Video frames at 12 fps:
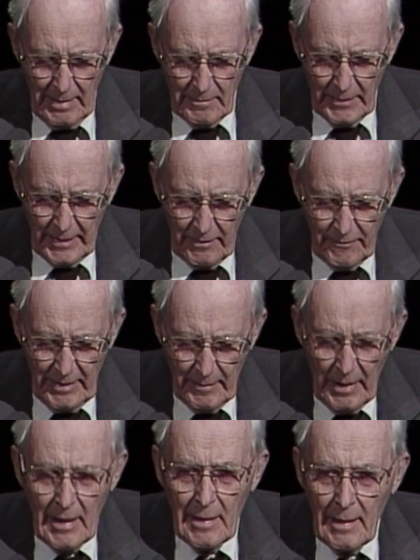But they really,
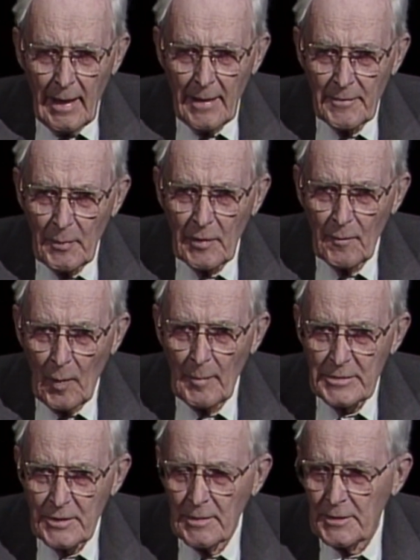and the Book of Mormon
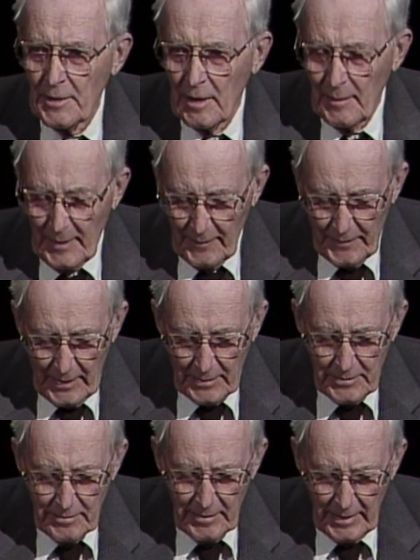is going to talk about that
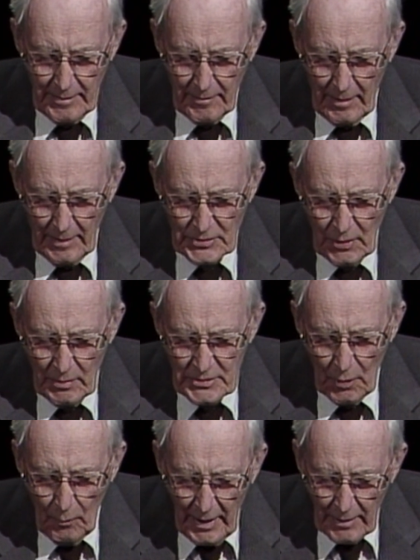too later on. So it's
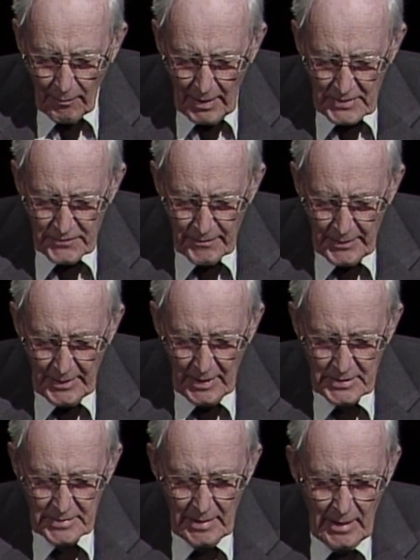awake, rise from the dust.